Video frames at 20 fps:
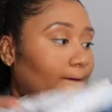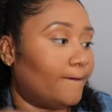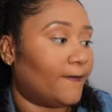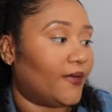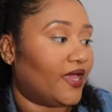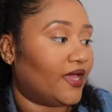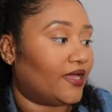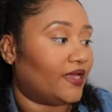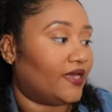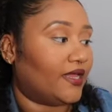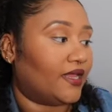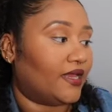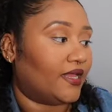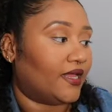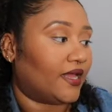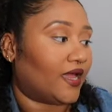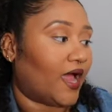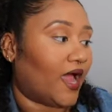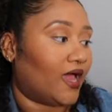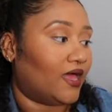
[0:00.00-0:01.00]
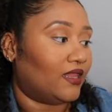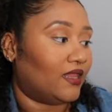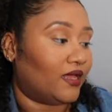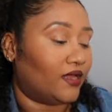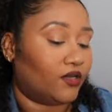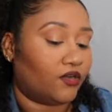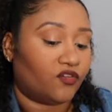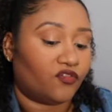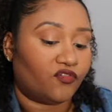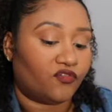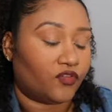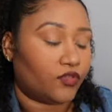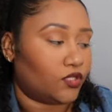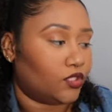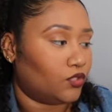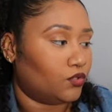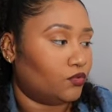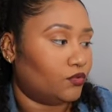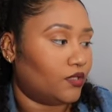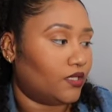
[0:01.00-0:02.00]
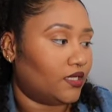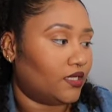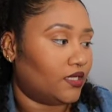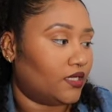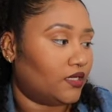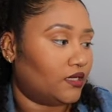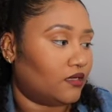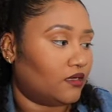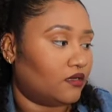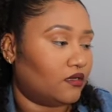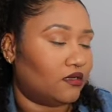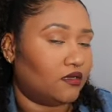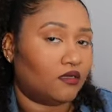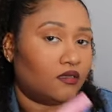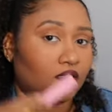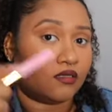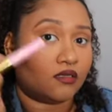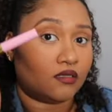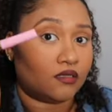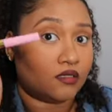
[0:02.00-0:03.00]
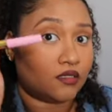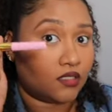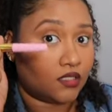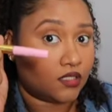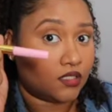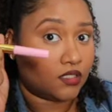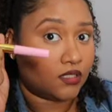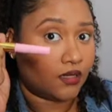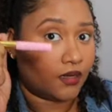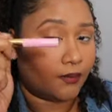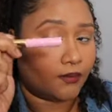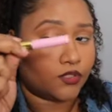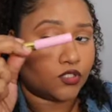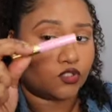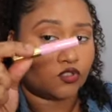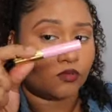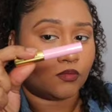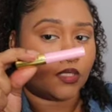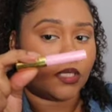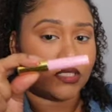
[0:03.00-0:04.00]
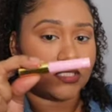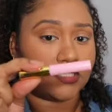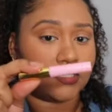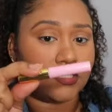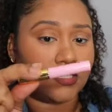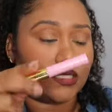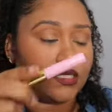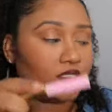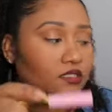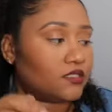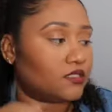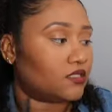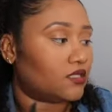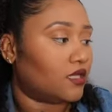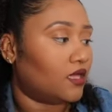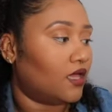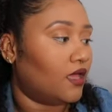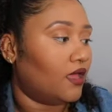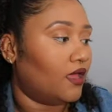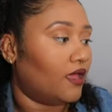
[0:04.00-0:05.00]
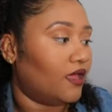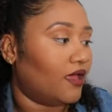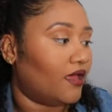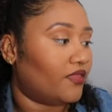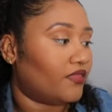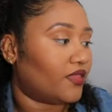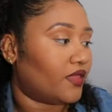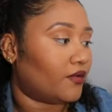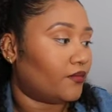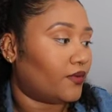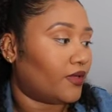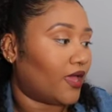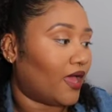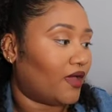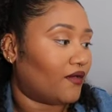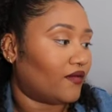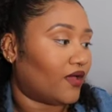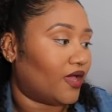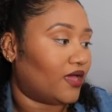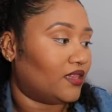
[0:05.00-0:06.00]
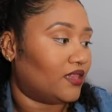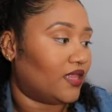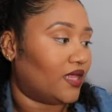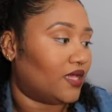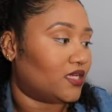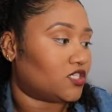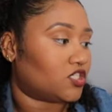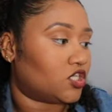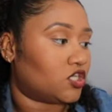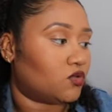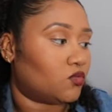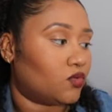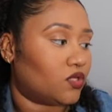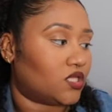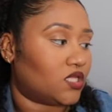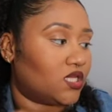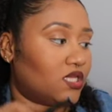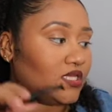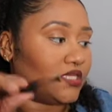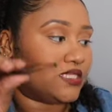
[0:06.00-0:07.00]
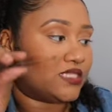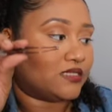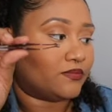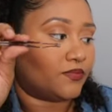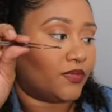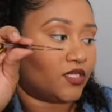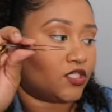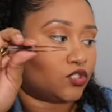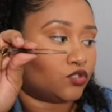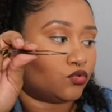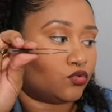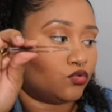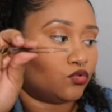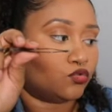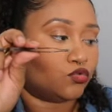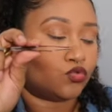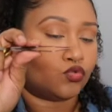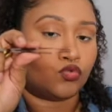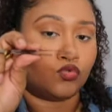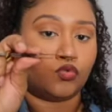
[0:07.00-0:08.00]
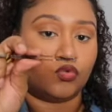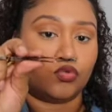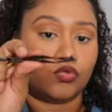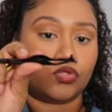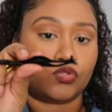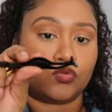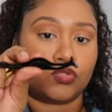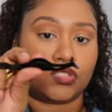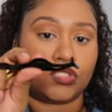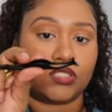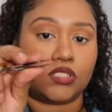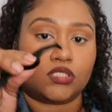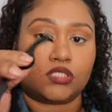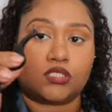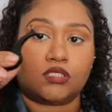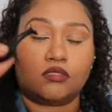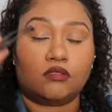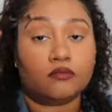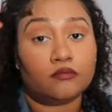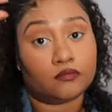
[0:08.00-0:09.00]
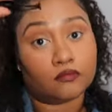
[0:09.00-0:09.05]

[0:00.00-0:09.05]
magnetic eyeliner fluid i'm assuming it's this and then we have eyelash with special tools which is